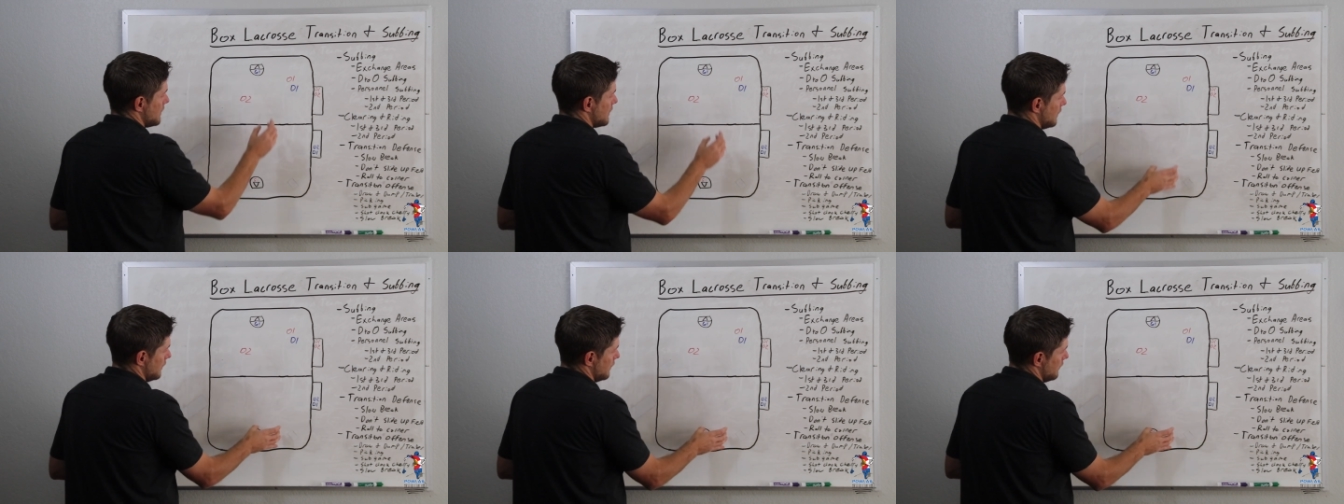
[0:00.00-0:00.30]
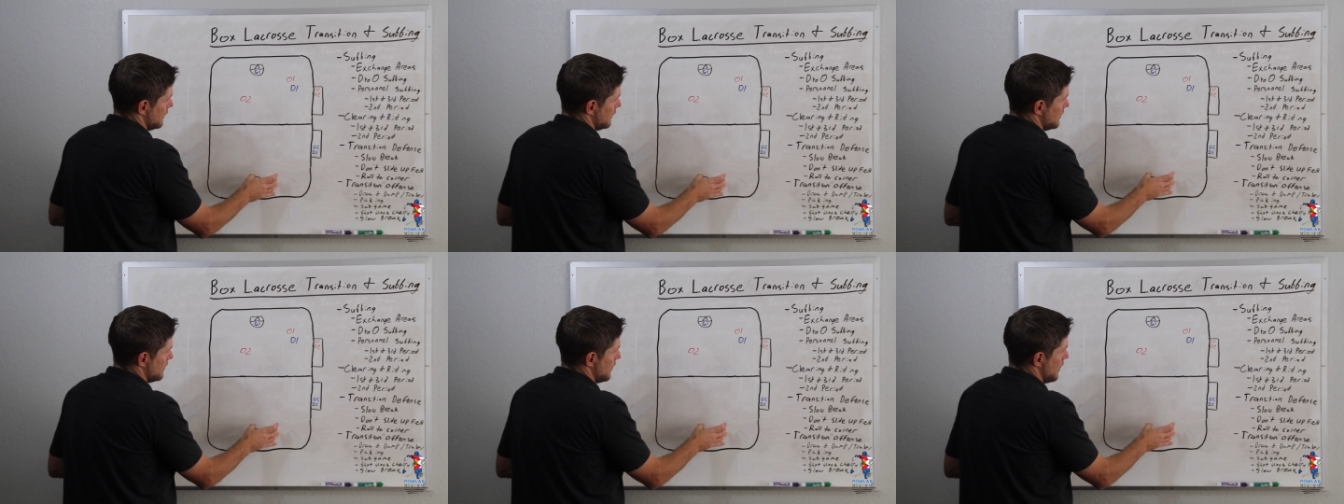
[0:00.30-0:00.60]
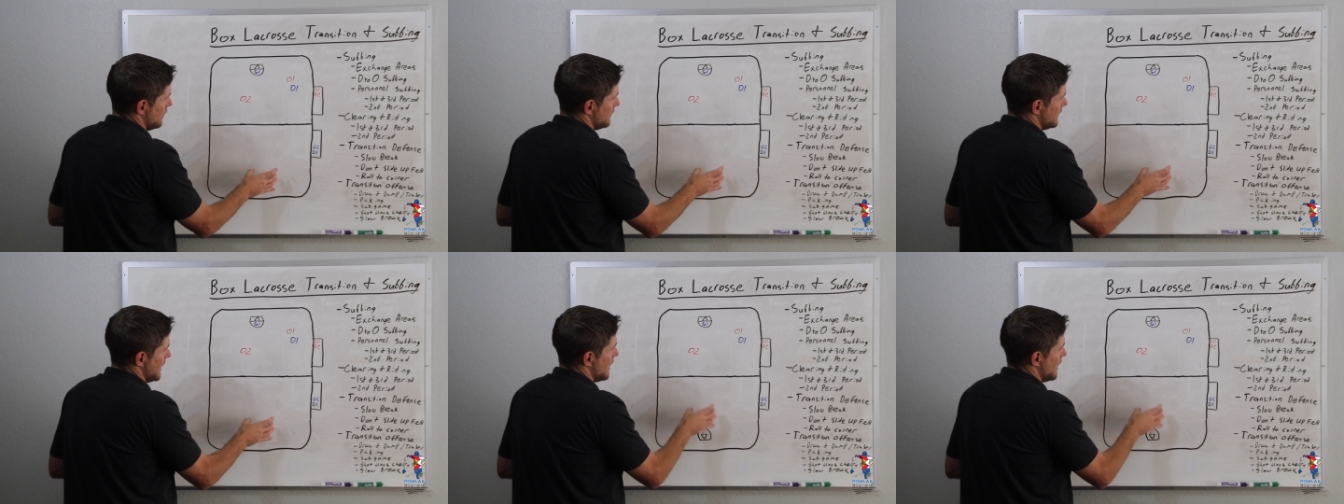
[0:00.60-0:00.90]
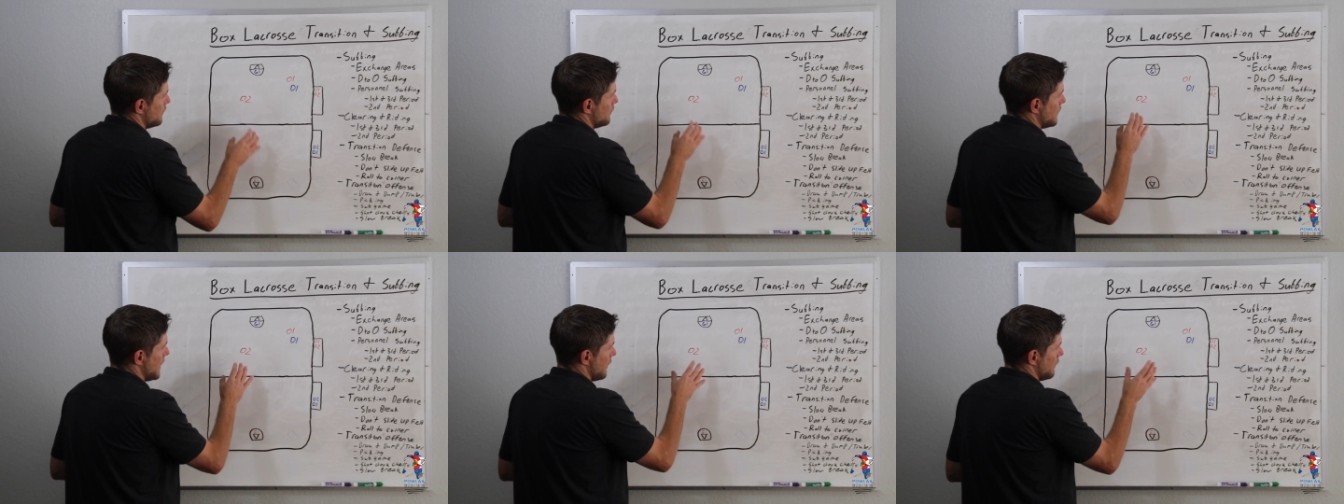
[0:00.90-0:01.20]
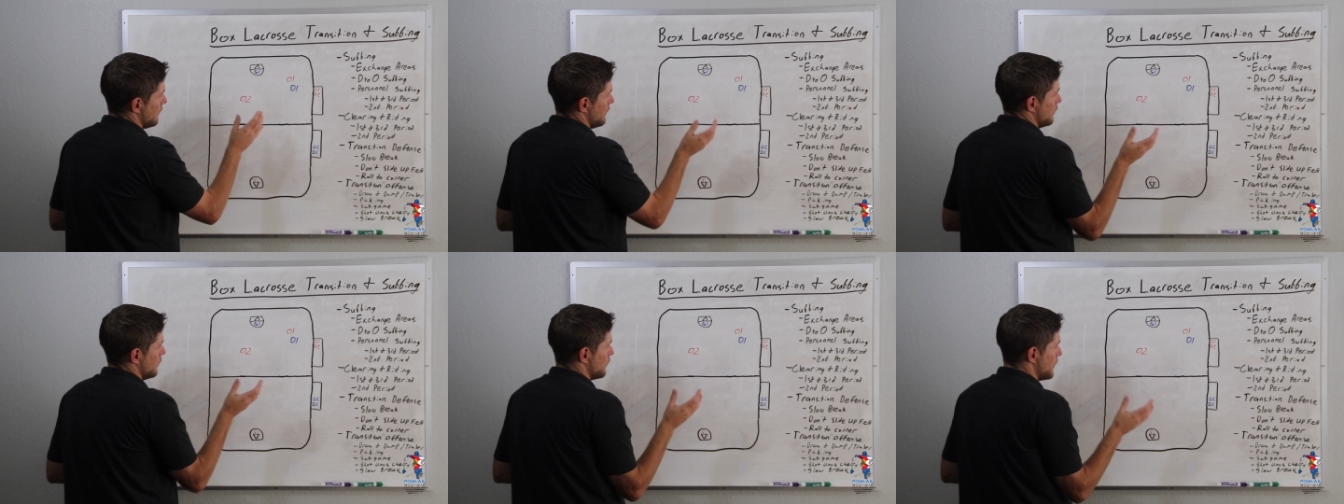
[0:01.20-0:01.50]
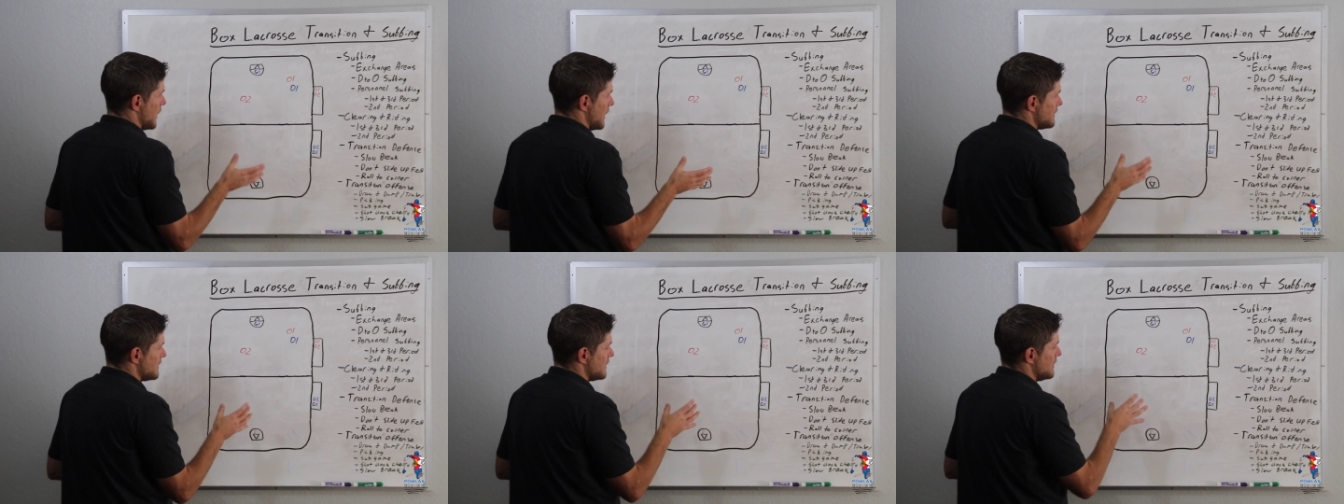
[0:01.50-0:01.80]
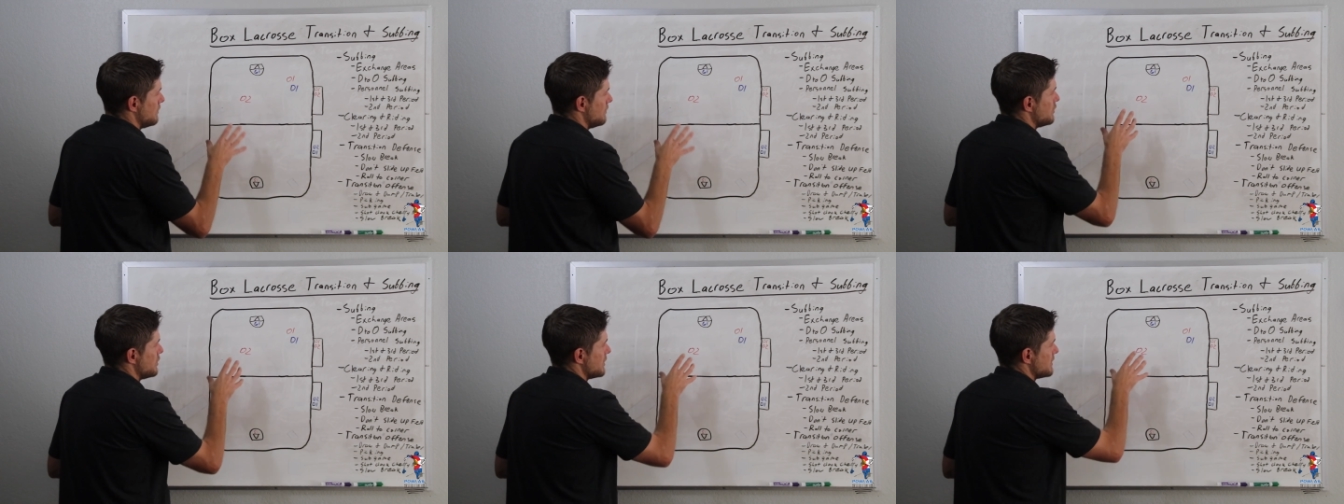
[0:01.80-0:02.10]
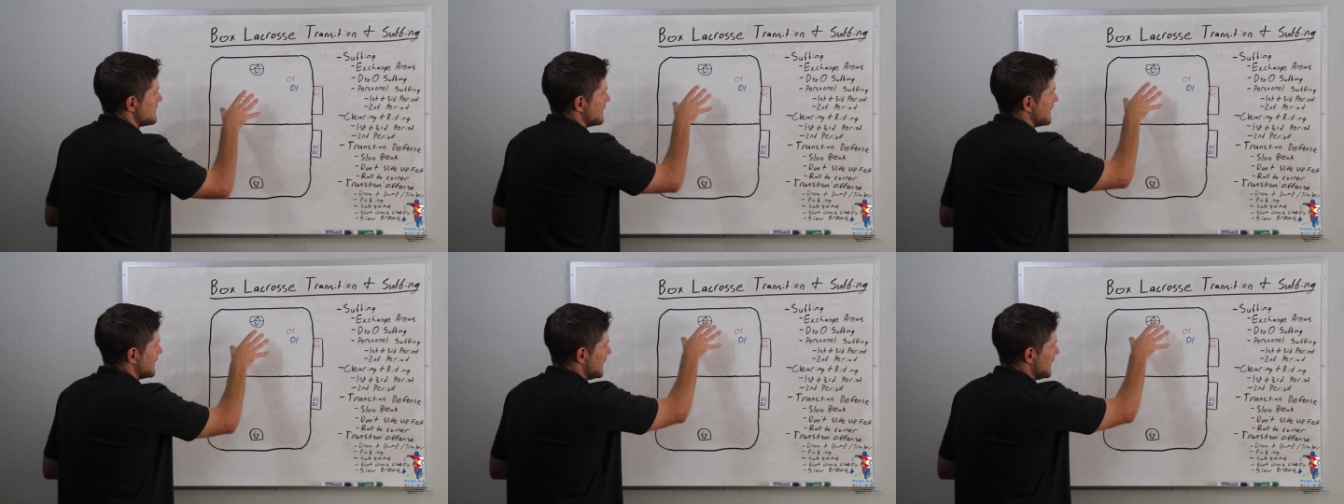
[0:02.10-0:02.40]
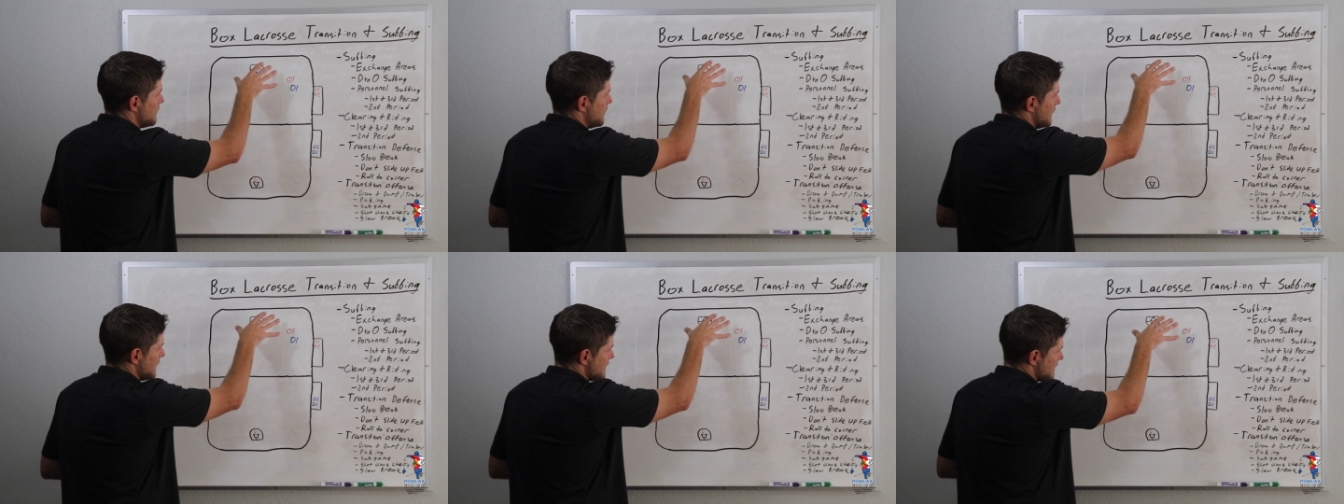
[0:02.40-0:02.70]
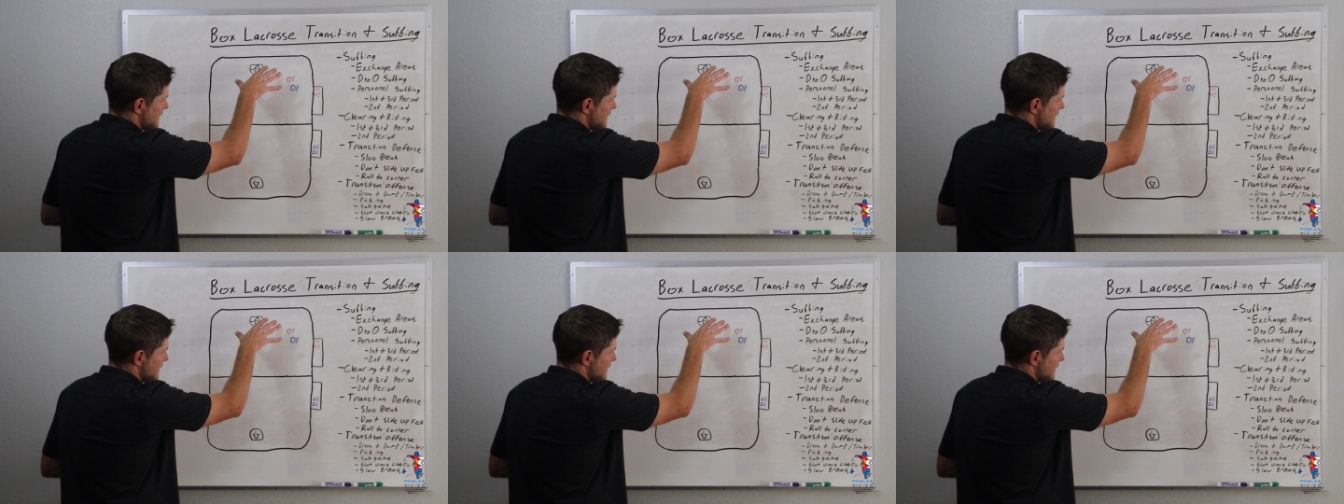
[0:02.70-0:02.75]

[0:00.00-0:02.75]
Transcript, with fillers: clearing the ball down rather than the red team just to keep it